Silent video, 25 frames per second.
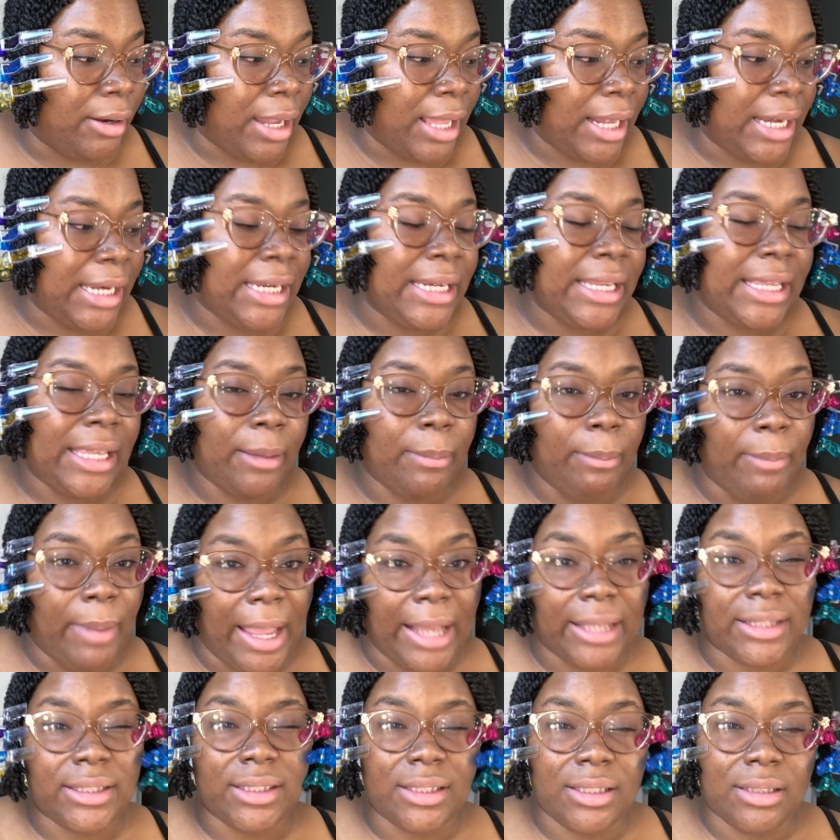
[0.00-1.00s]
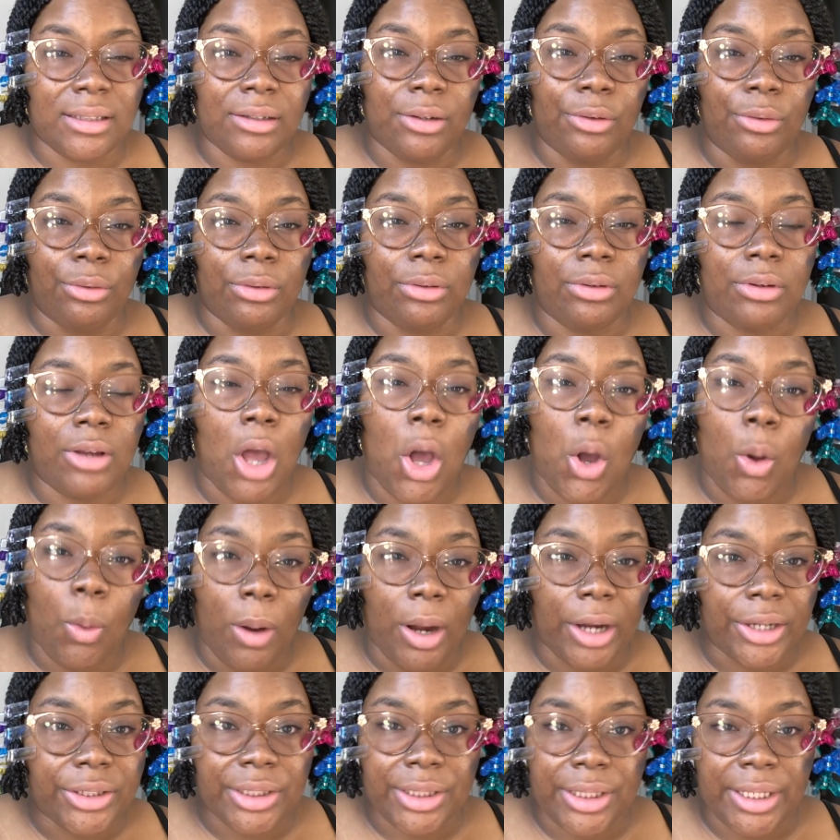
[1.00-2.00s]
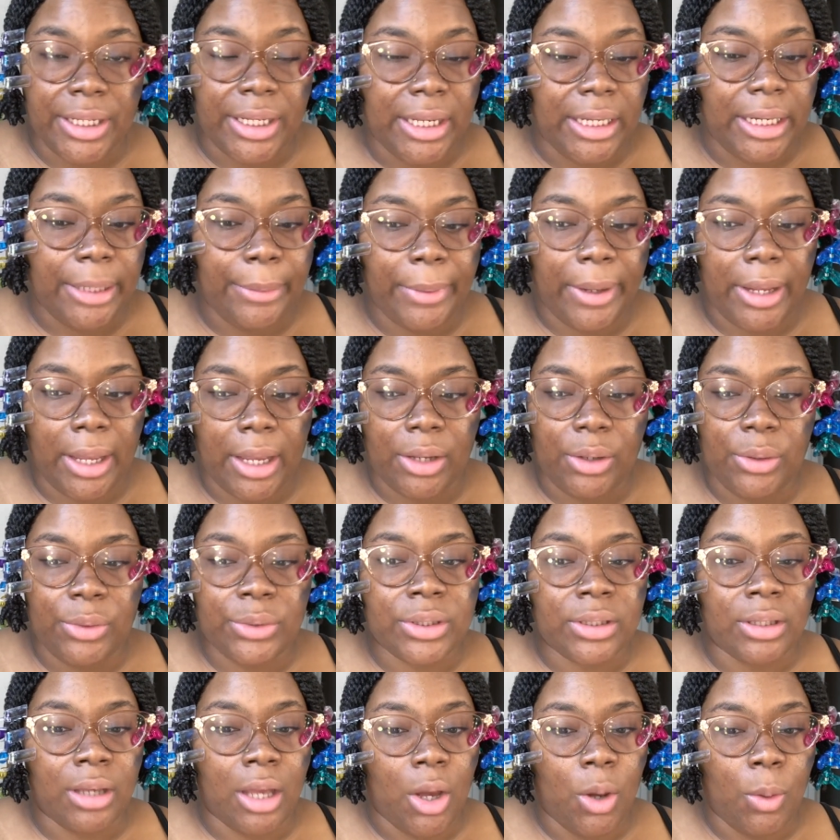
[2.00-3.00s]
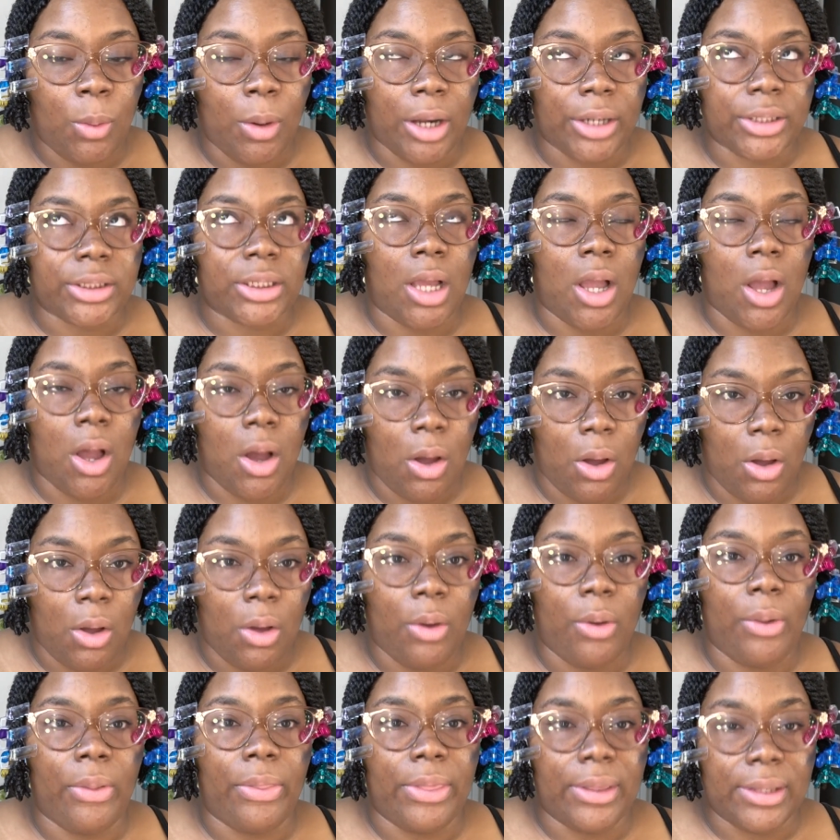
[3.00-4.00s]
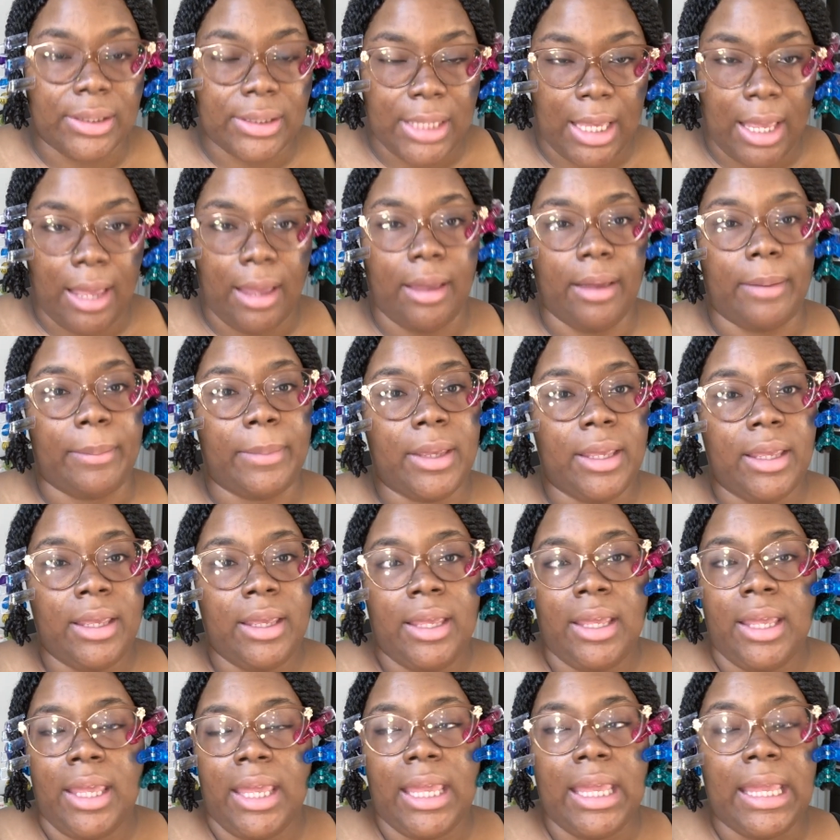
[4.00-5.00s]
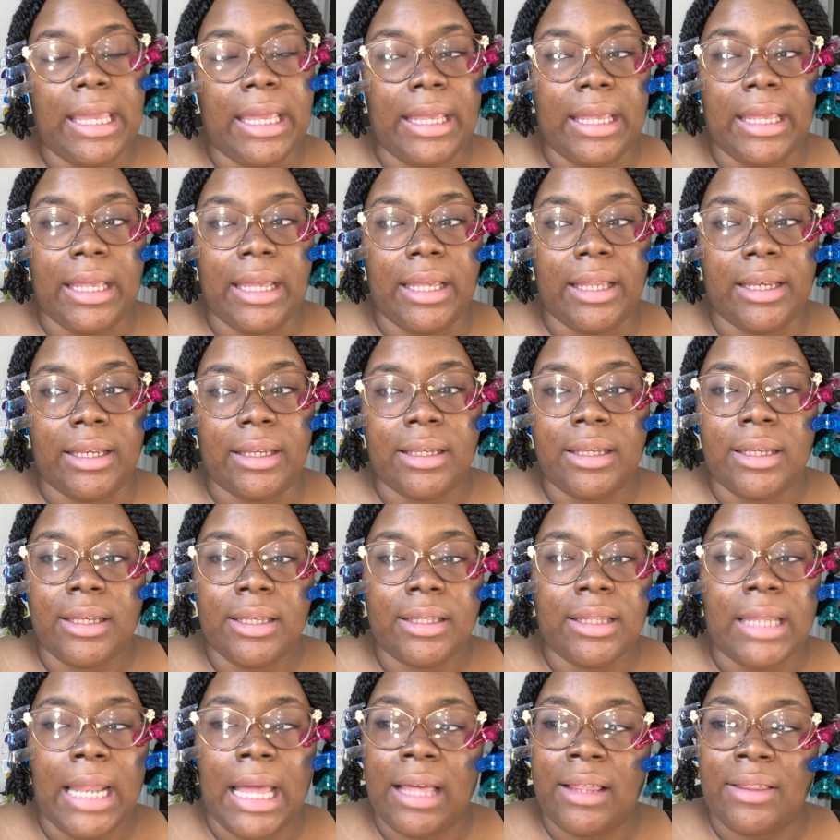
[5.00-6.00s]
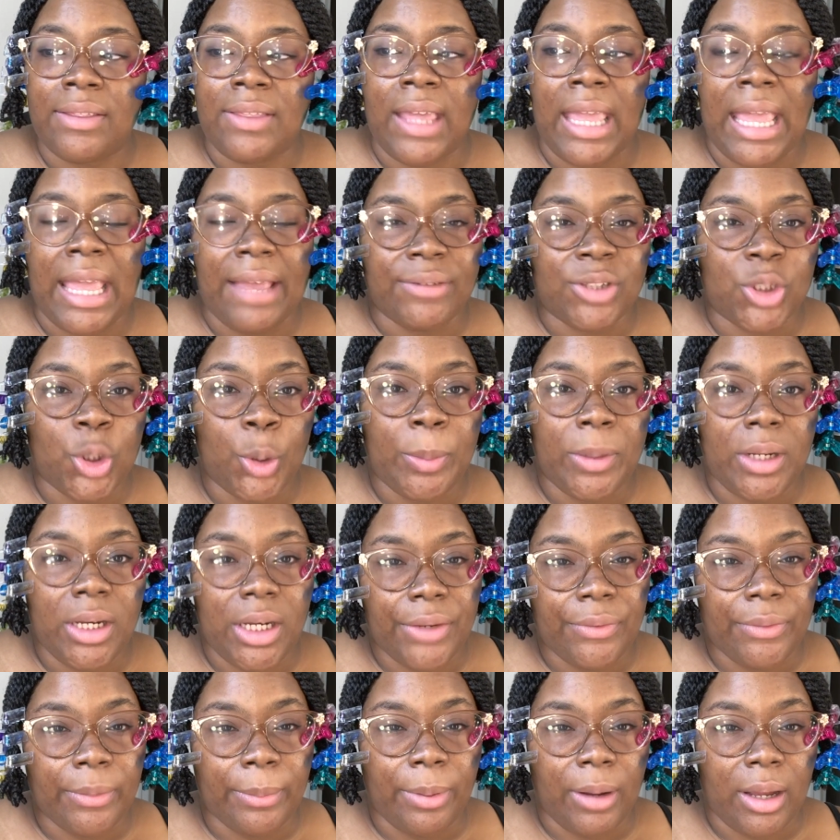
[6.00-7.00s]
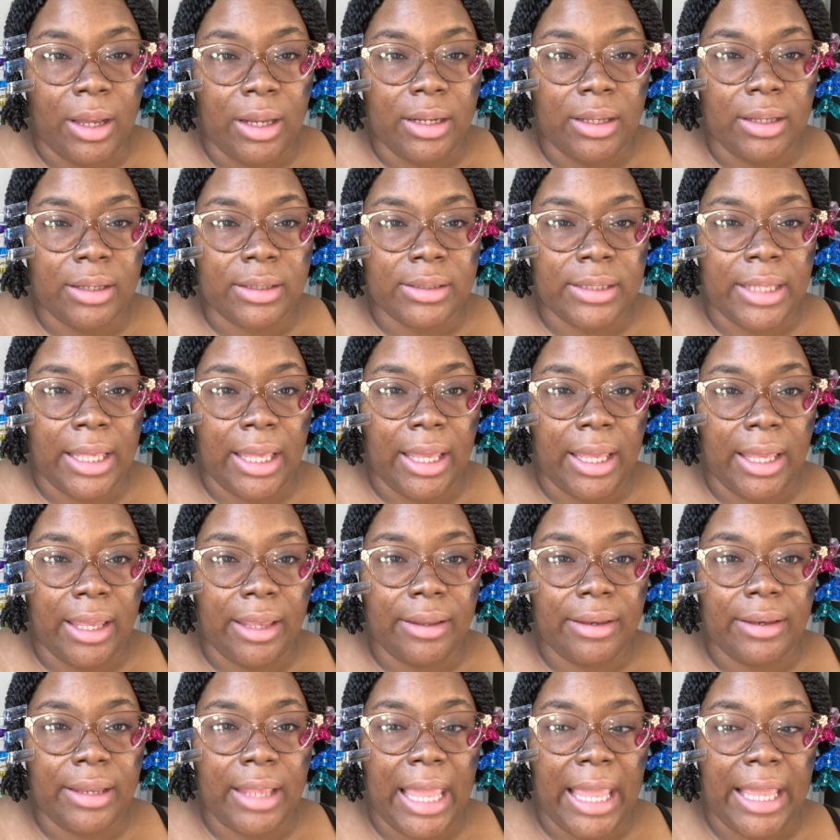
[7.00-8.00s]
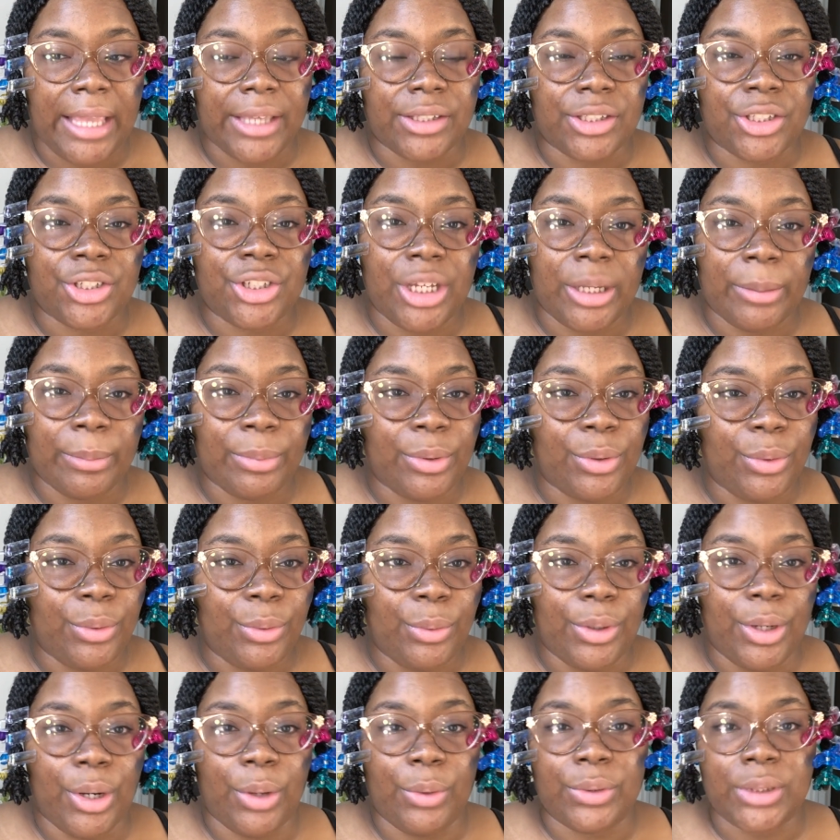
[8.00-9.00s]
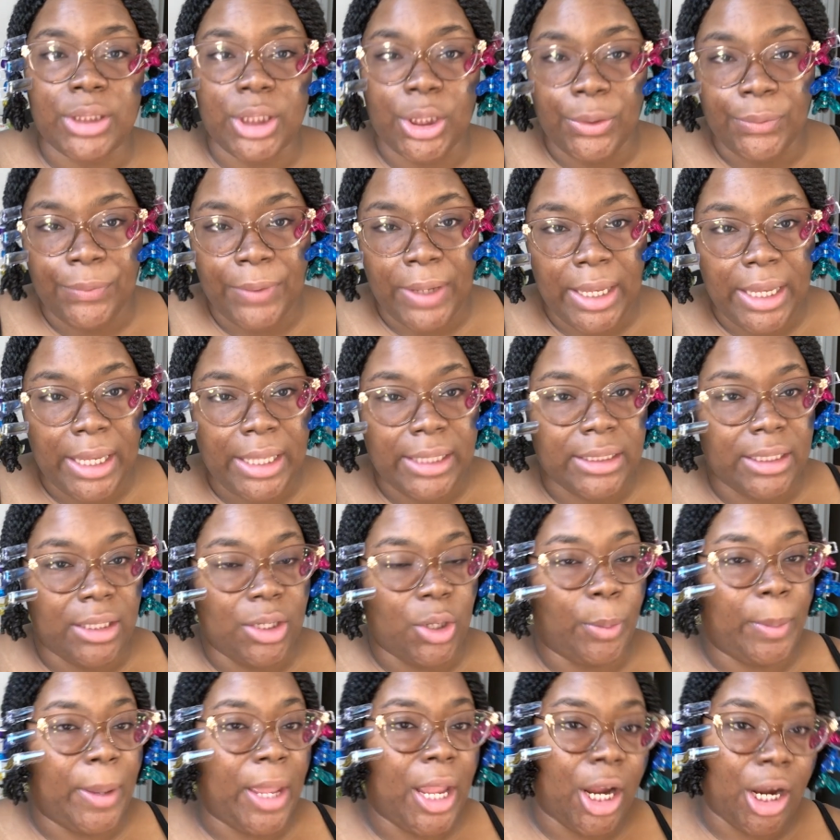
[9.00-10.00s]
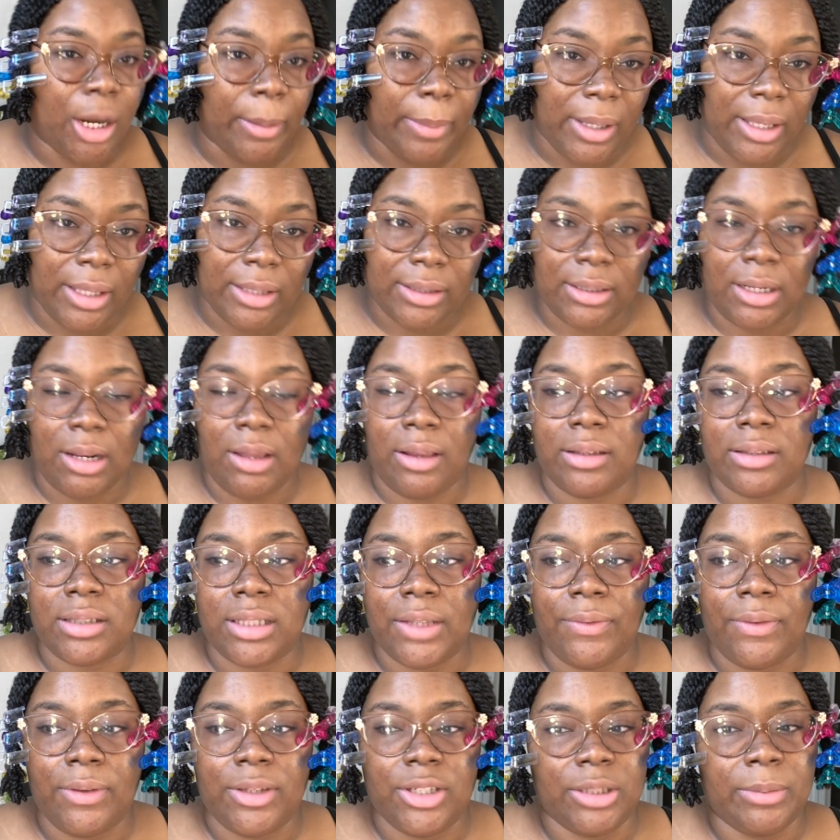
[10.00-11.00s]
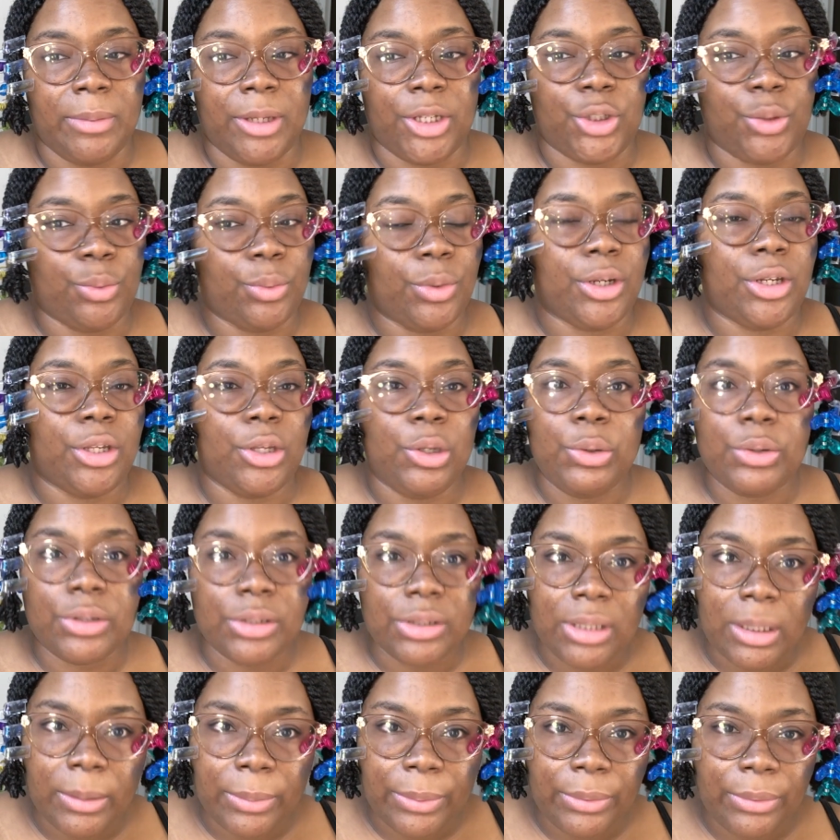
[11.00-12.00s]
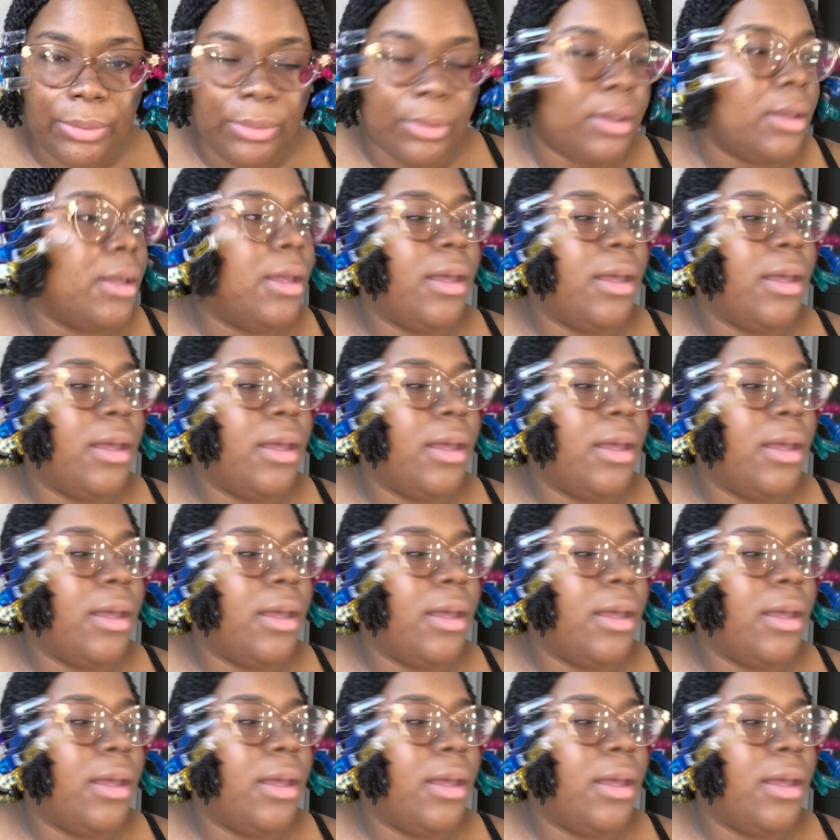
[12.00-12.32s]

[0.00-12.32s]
I need to get back to co-washing it anyway. I used to co-wash all the time, and now that they have so many different products that has shampoo and no sulfates and no parabens and all this stuff, it just makes you want to use the shampoo.